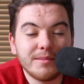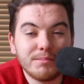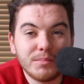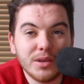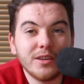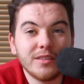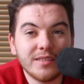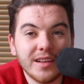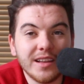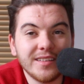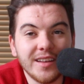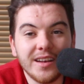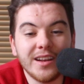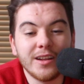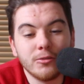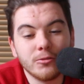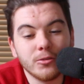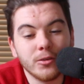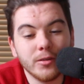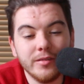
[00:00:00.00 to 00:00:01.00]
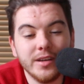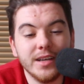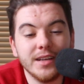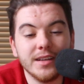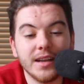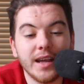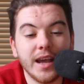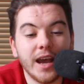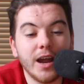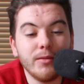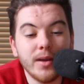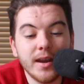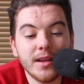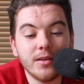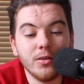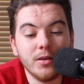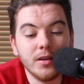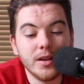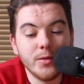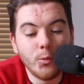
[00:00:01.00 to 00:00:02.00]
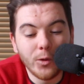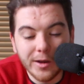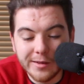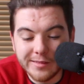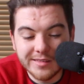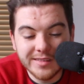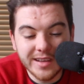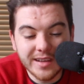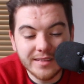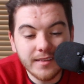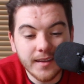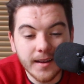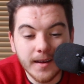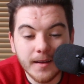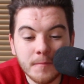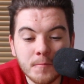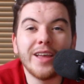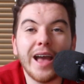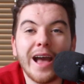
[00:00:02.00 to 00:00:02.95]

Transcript: because I did enjoy reading it. I read it all in one sitting.